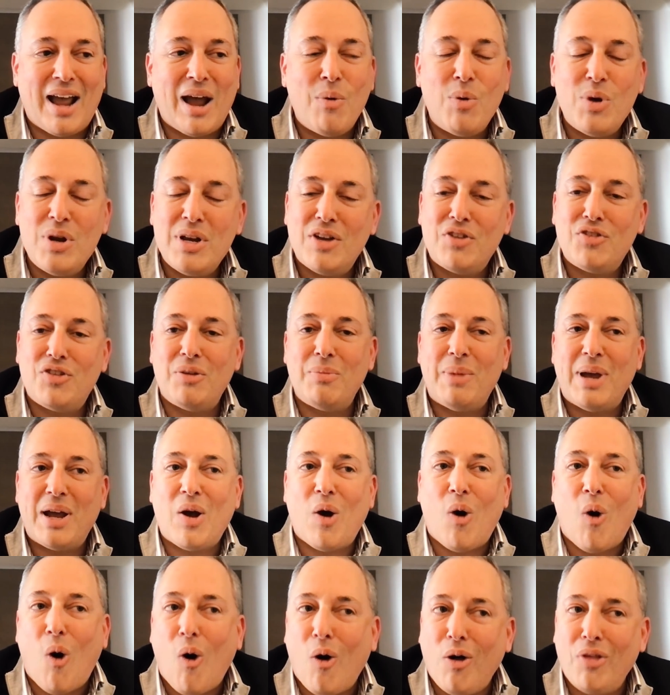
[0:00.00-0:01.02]
I wouldn't necessarily
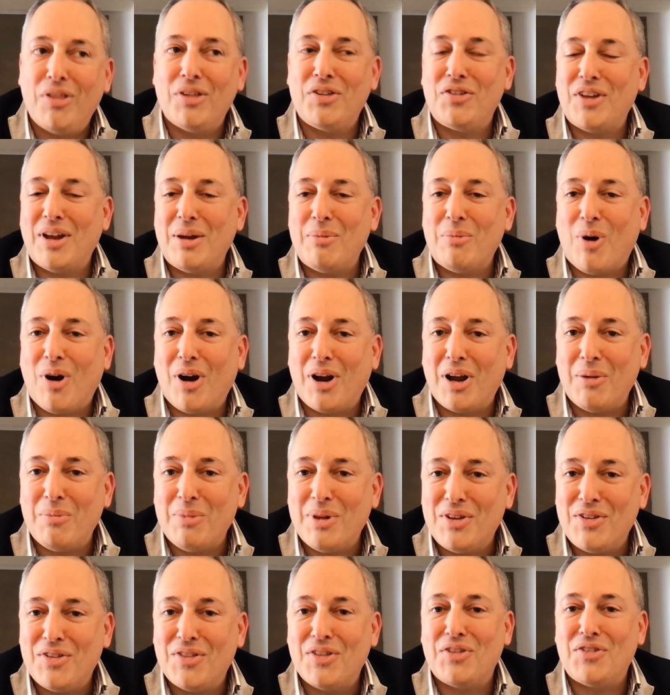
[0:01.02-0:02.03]
make all the same
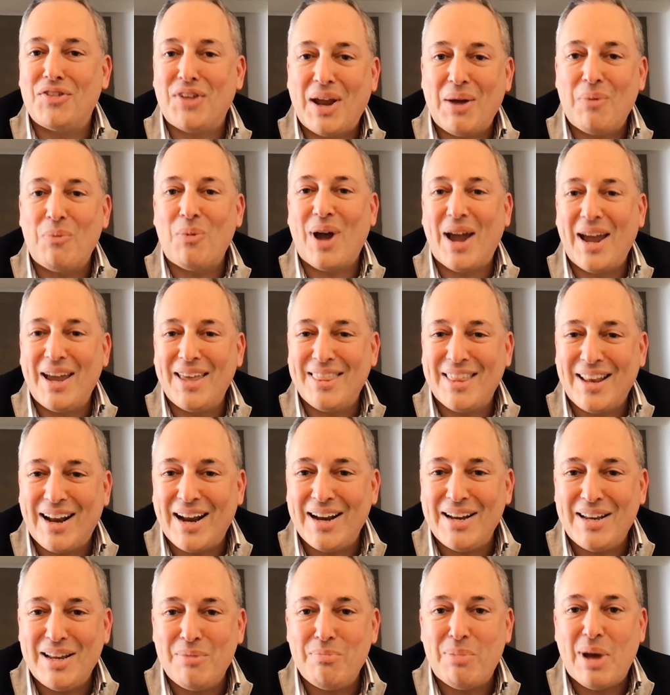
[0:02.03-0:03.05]
arguments the same way that
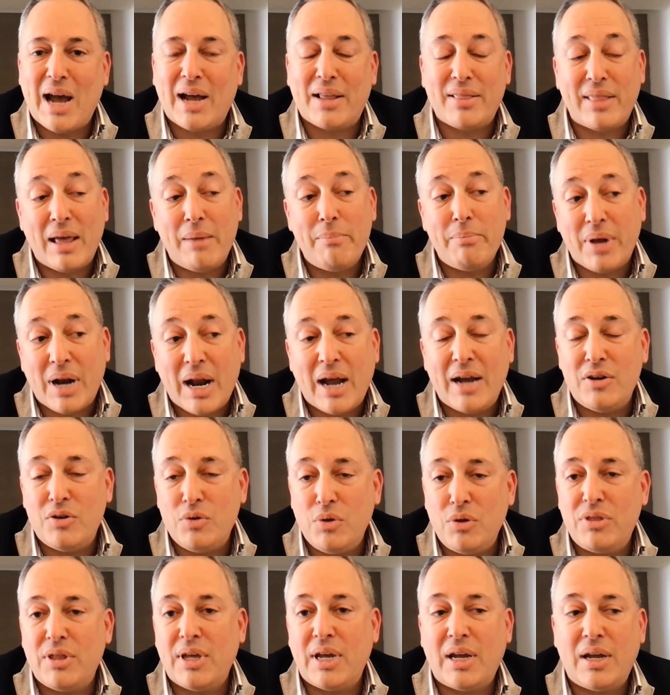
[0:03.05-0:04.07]
I did back then, but I
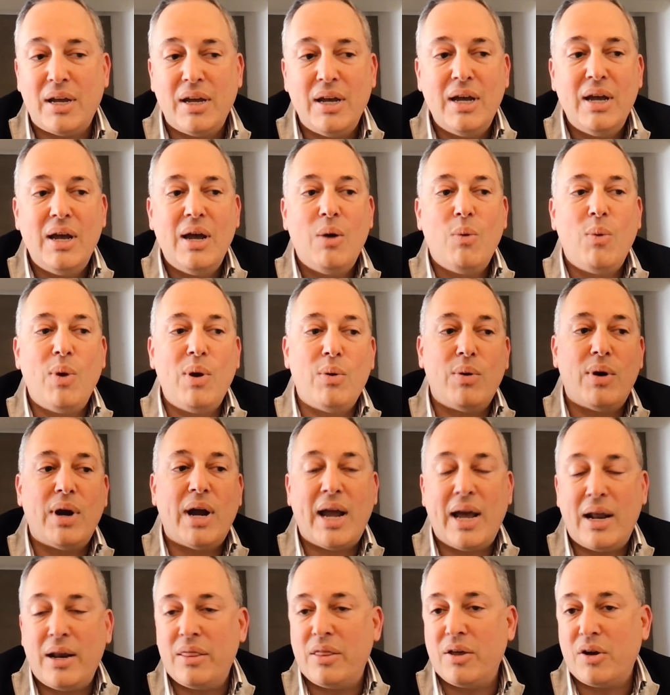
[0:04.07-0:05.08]
do think we were
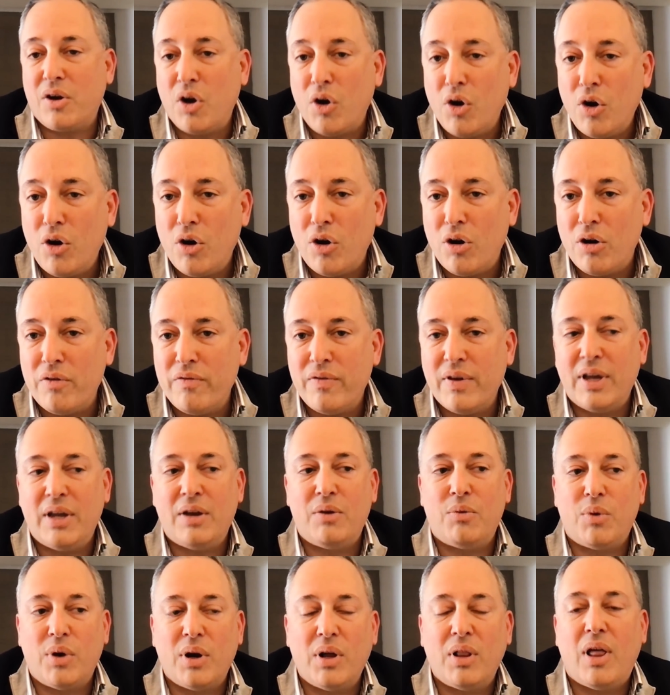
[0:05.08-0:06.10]
ahead of the curve
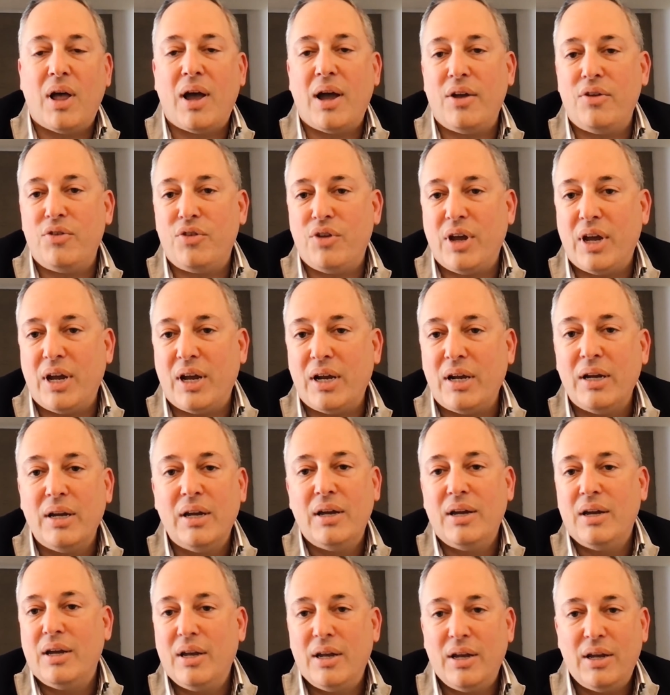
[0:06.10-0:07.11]
in realizing,
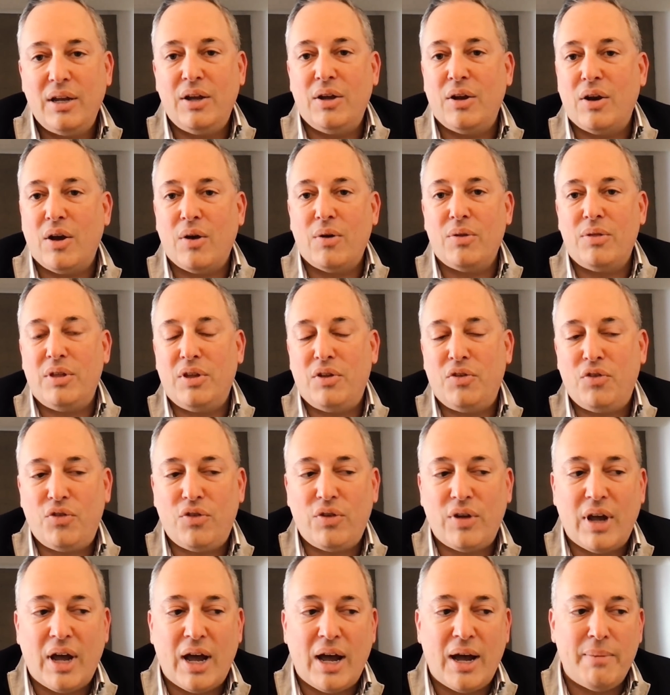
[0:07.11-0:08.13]
you know,
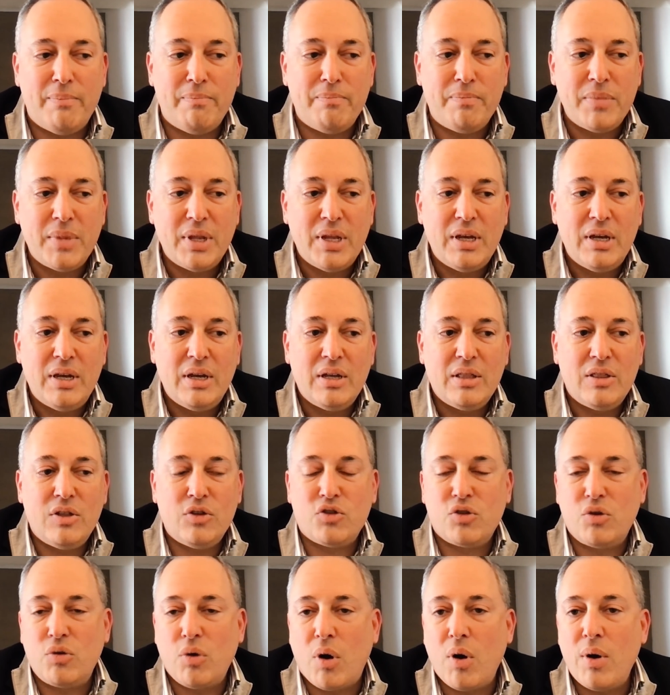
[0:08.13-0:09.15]
this um,
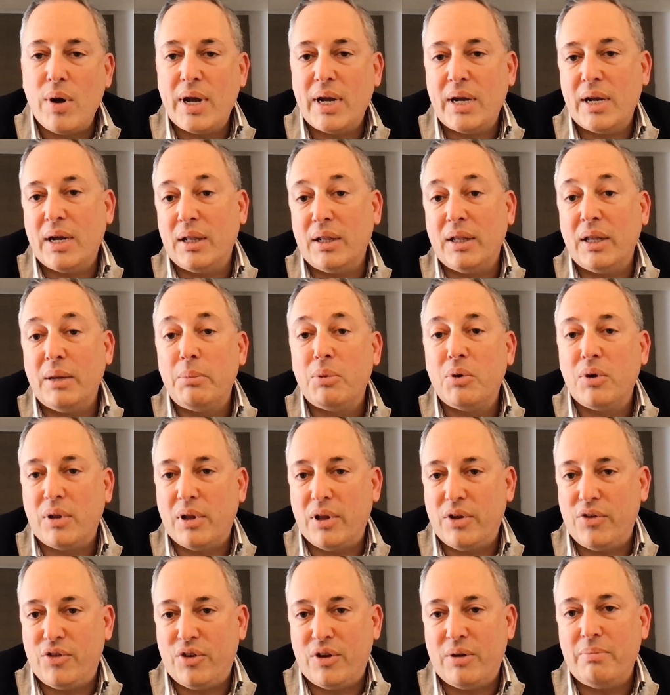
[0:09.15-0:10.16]
this growing
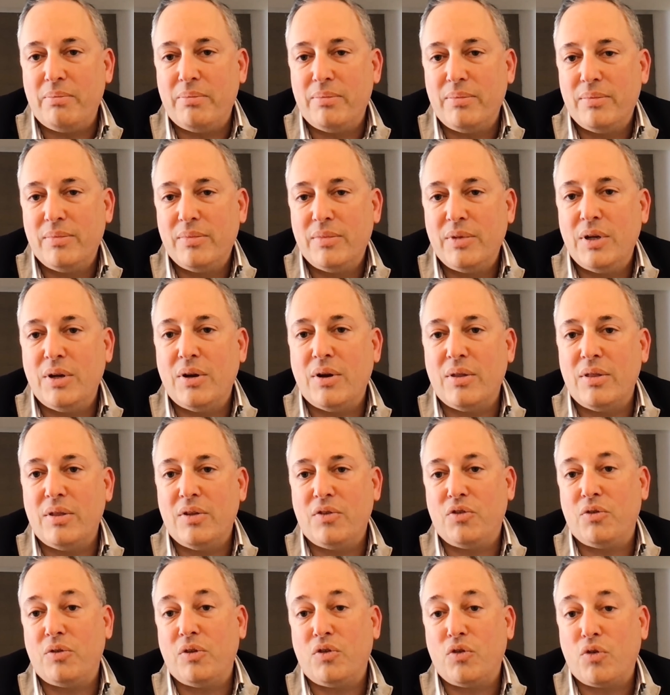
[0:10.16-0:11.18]
illiberalism, you know,
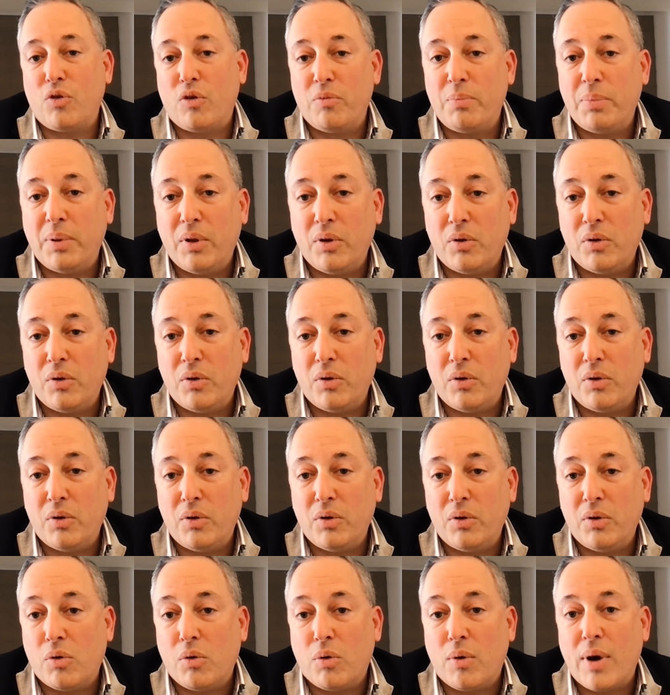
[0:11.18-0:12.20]
this this sort of
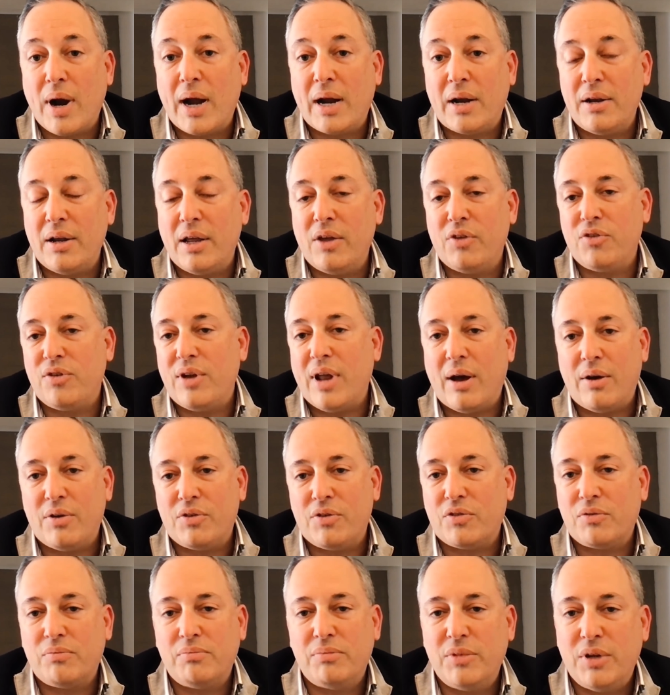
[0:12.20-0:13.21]
political correctness now
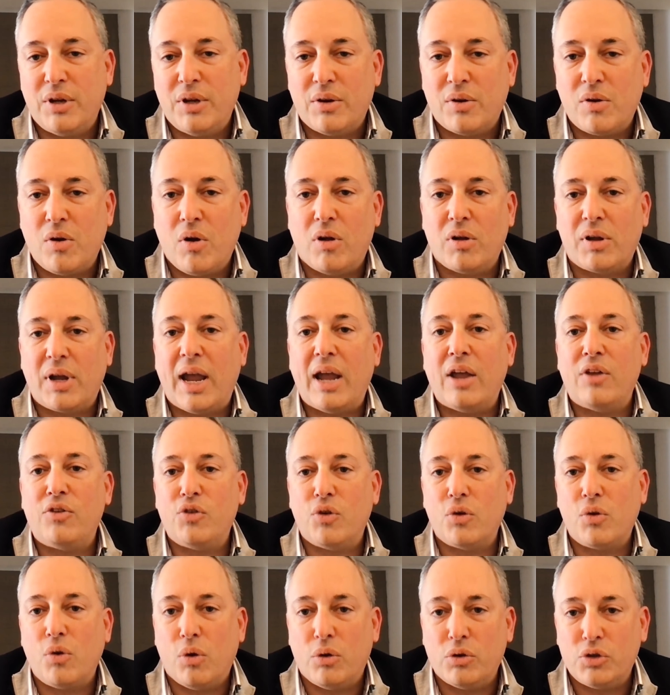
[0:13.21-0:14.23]
it's you know called
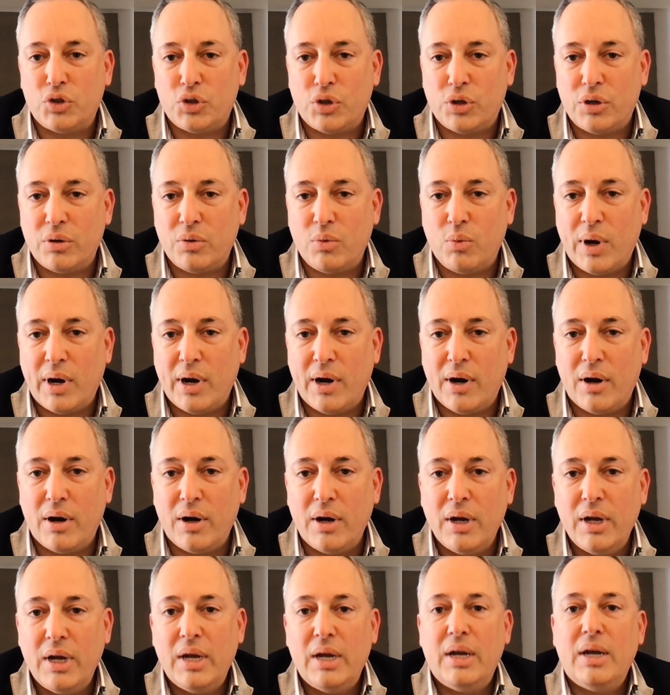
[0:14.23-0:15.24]
cancel culture, where
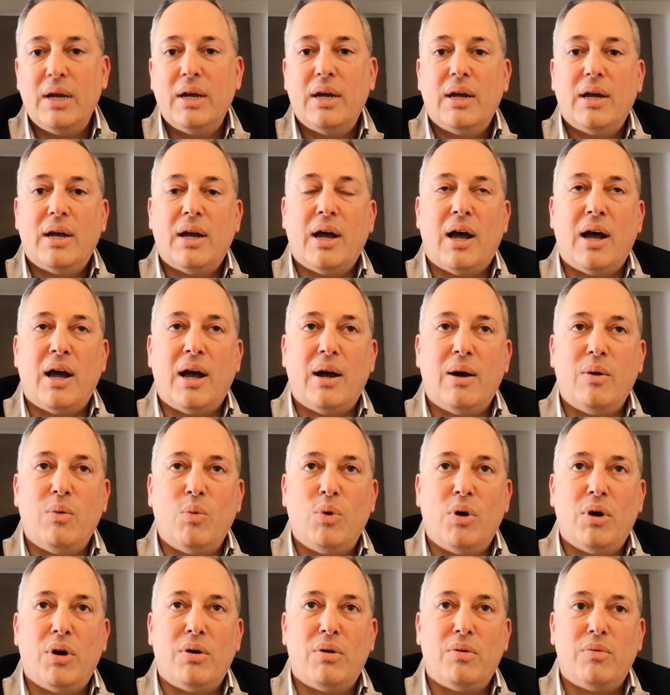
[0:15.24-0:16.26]
uh,
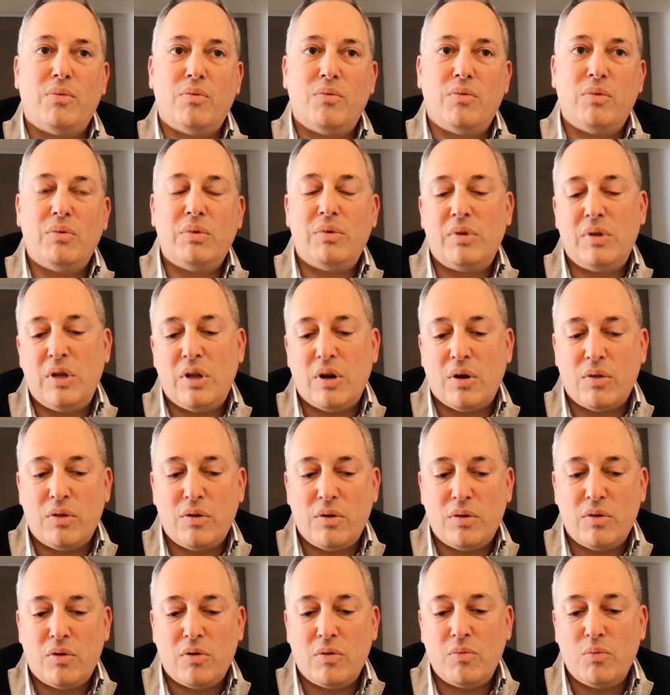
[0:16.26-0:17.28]
where you know
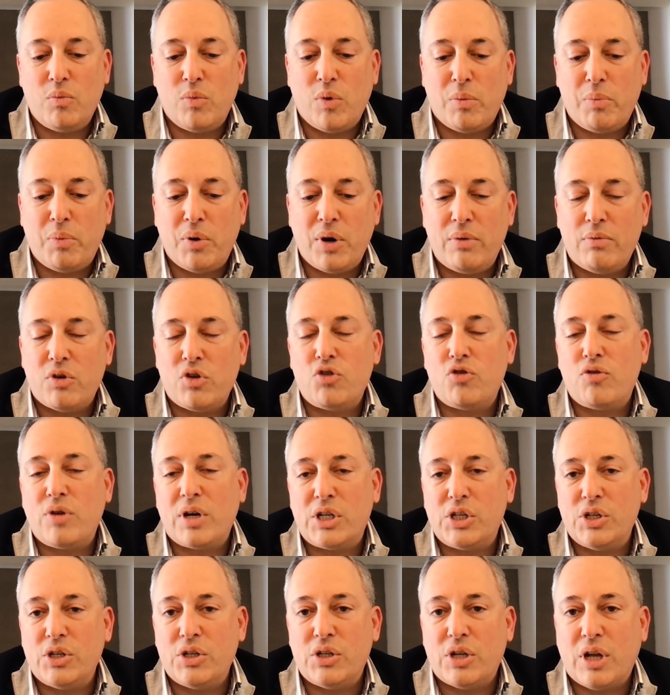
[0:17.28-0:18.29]
we're putting
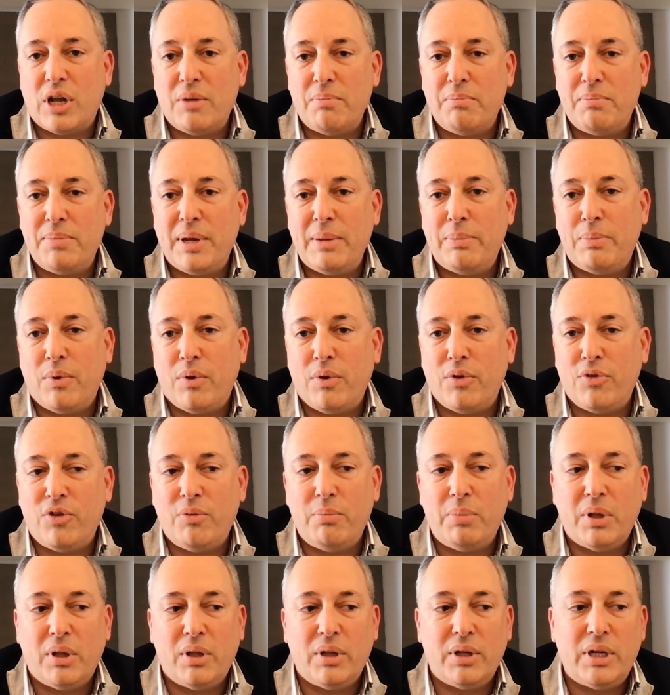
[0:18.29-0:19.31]
restrictions on people's
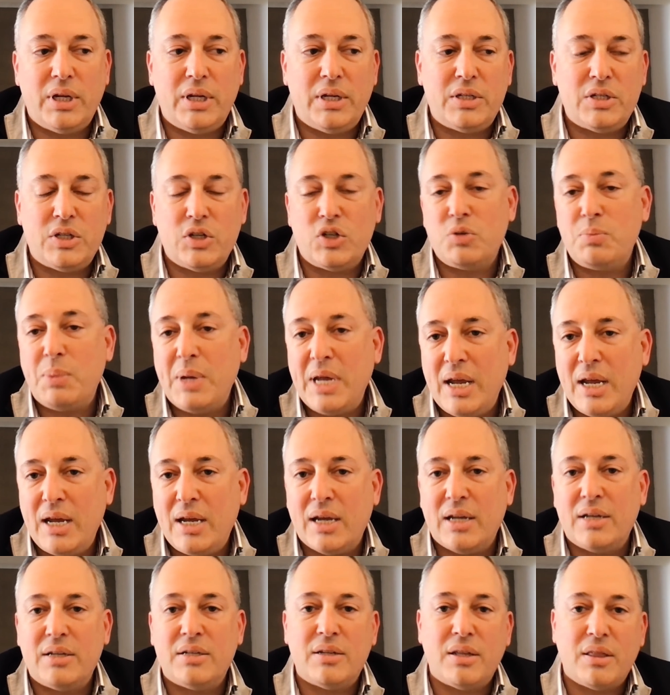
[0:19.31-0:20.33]
ability to
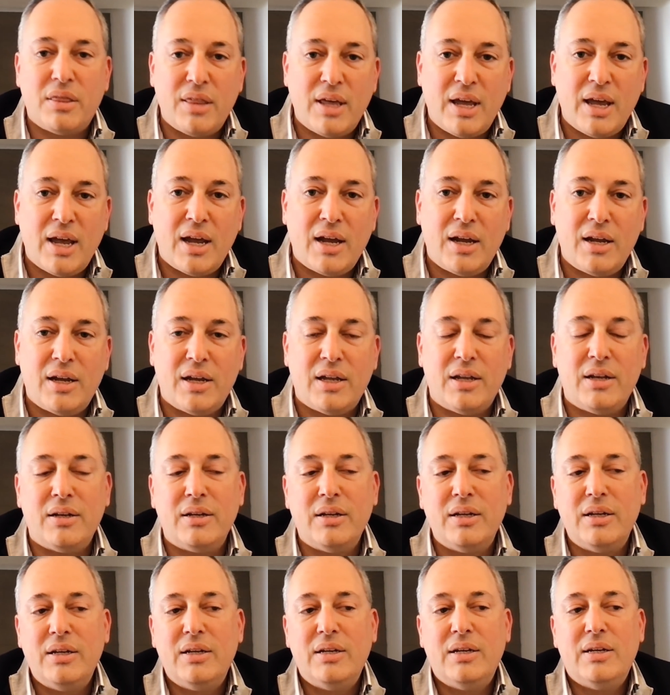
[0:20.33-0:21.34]
speak and to think
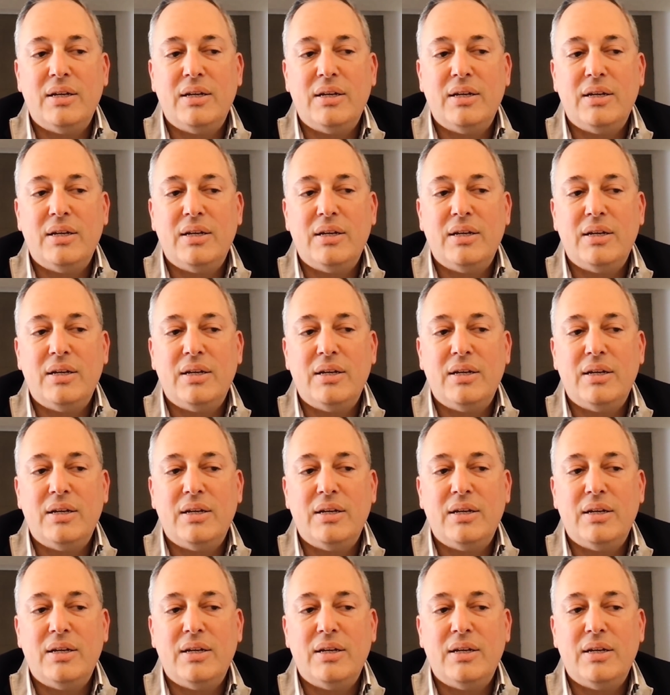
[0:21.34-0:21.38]
and